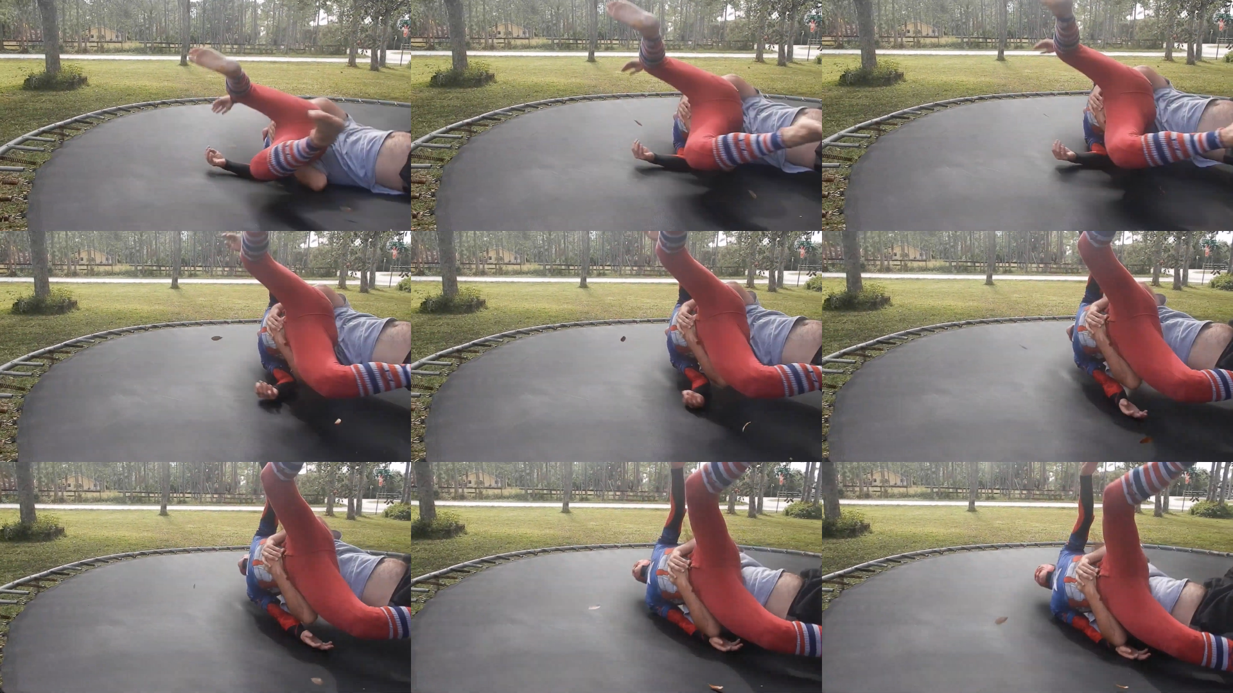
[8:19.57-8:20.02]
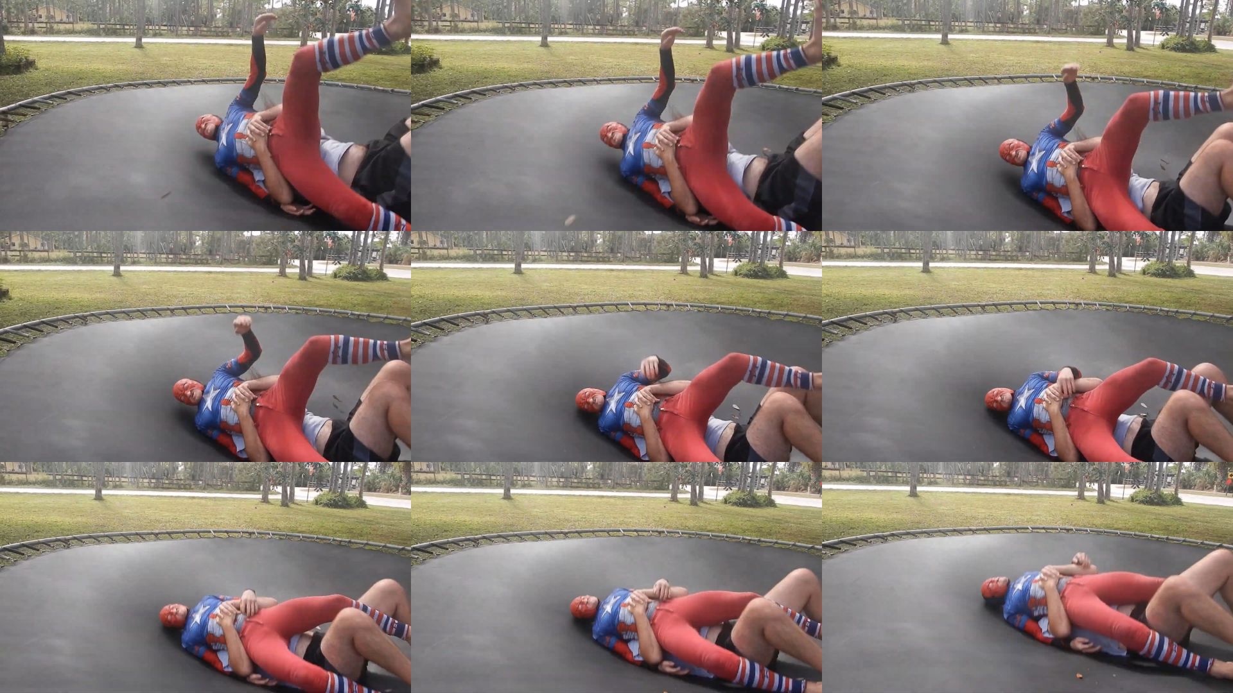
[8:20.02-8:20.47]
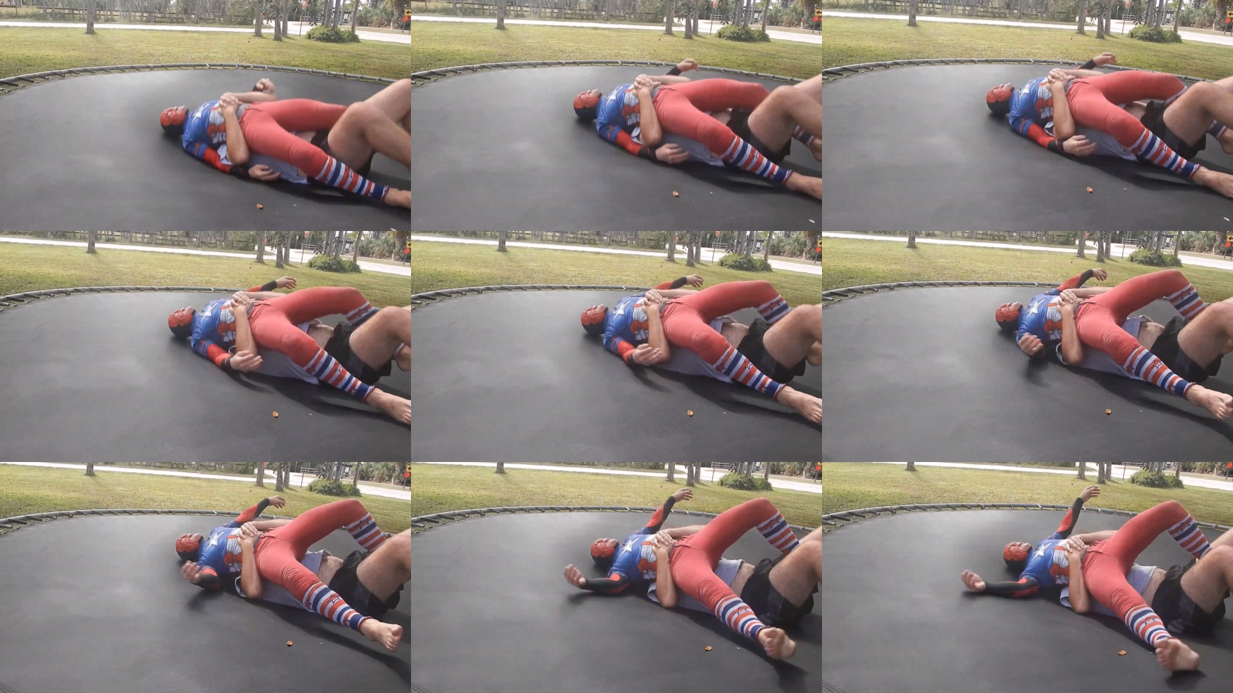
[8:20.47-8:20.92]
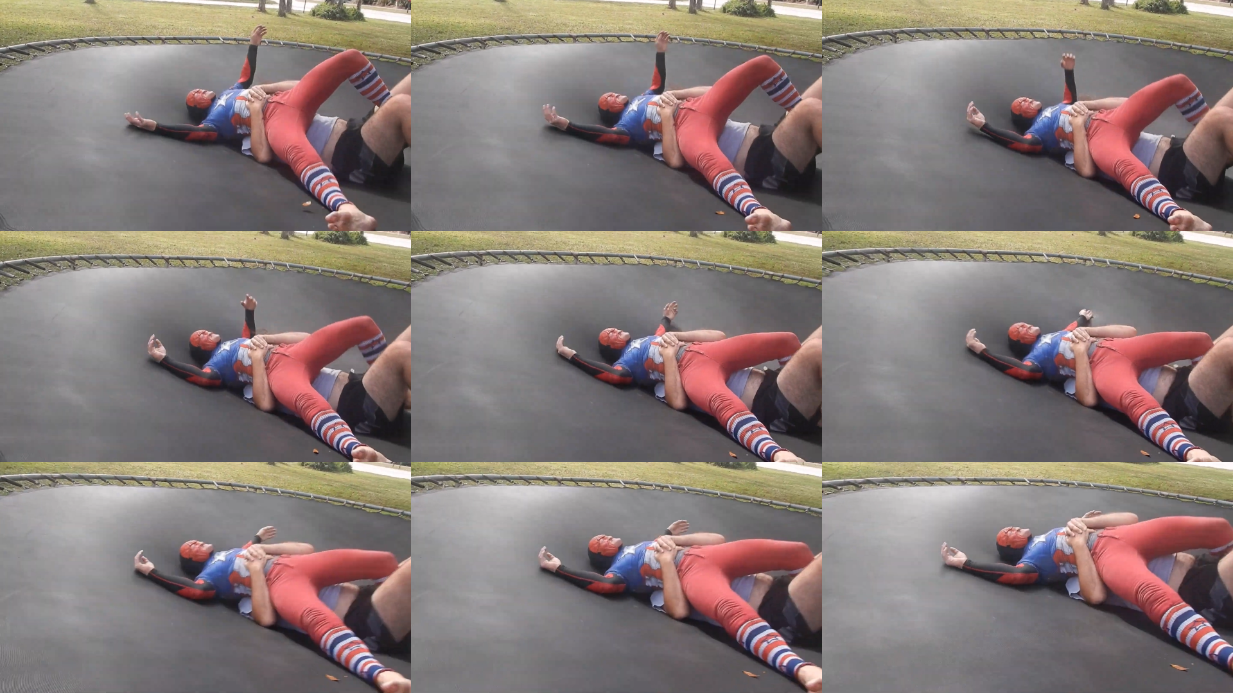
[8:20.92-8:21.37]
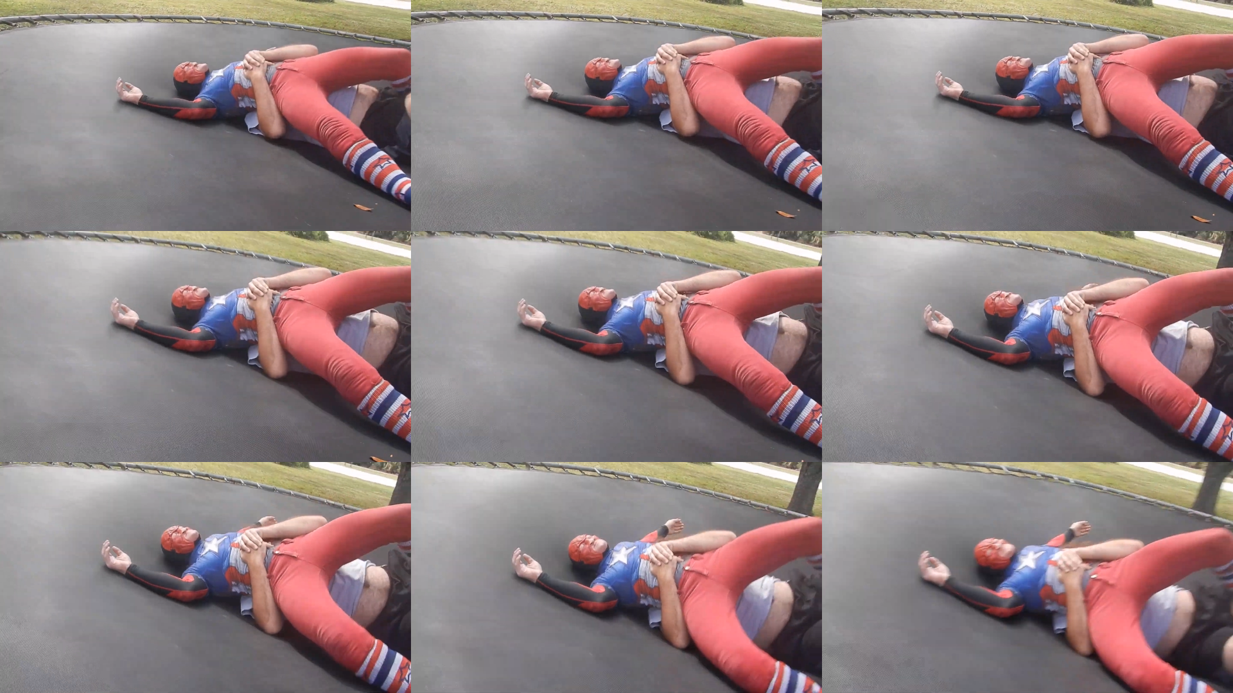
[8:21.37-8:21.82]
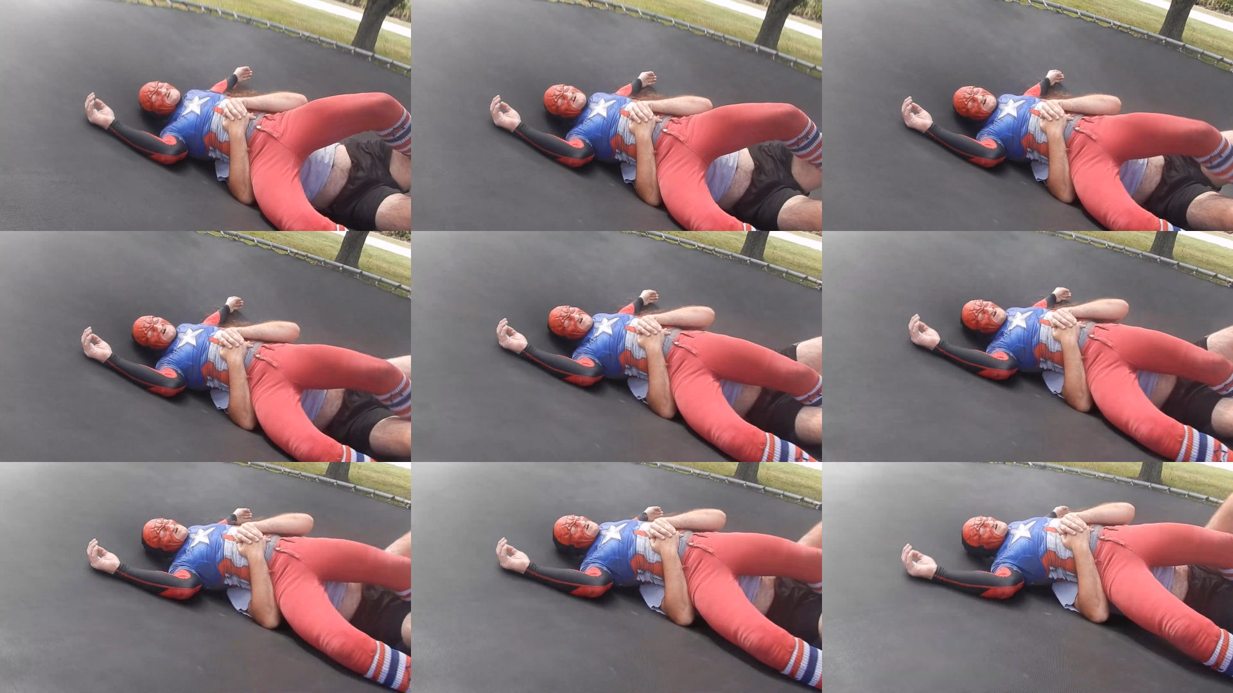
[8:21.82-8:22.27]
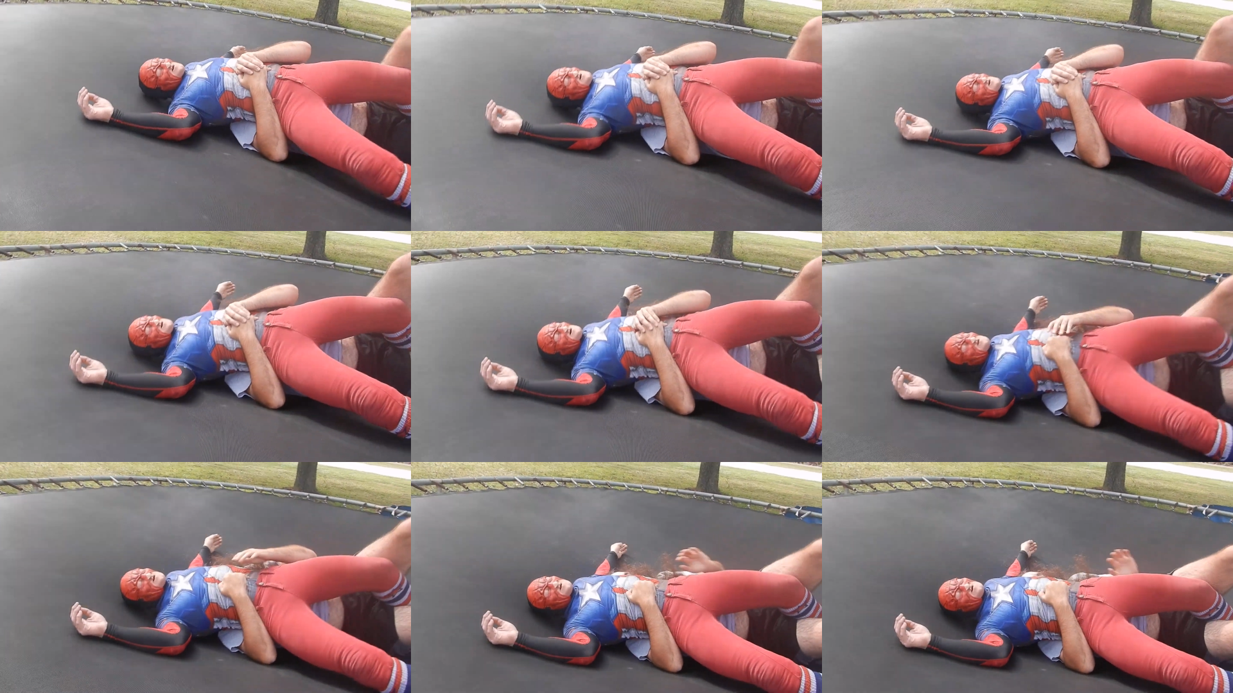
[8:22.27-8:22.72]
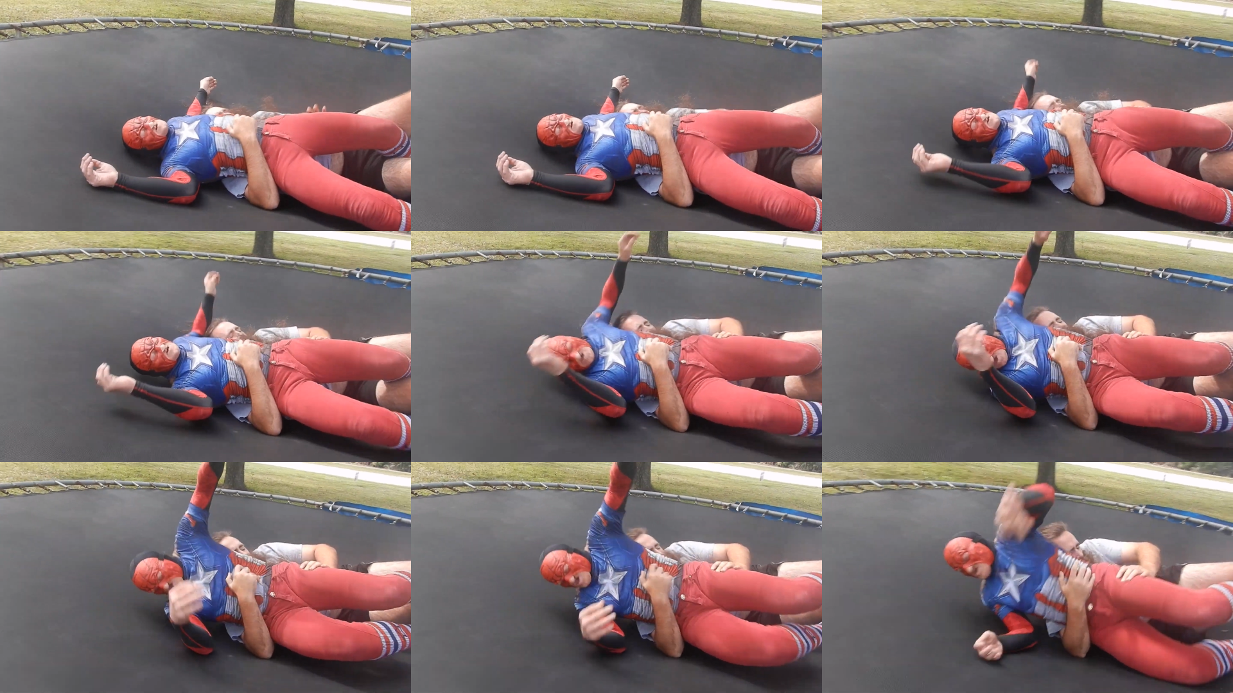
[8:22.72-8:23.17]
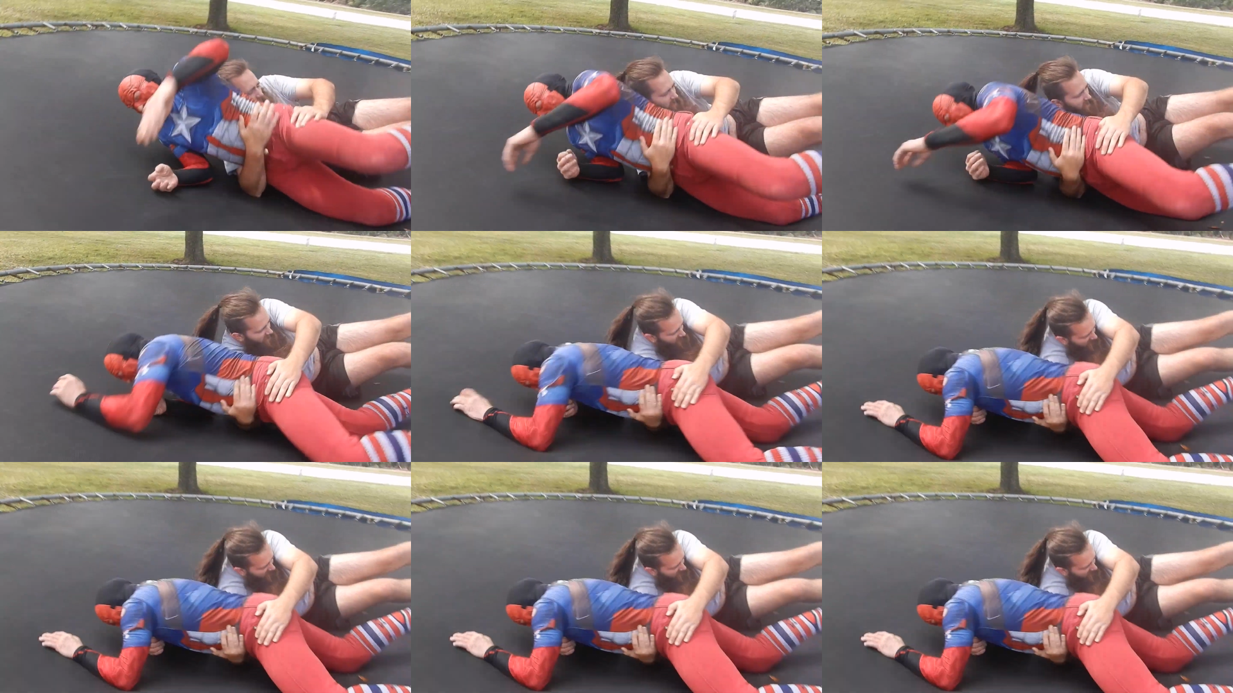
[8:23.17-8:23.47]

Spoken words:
Nobody's mouth can be seen.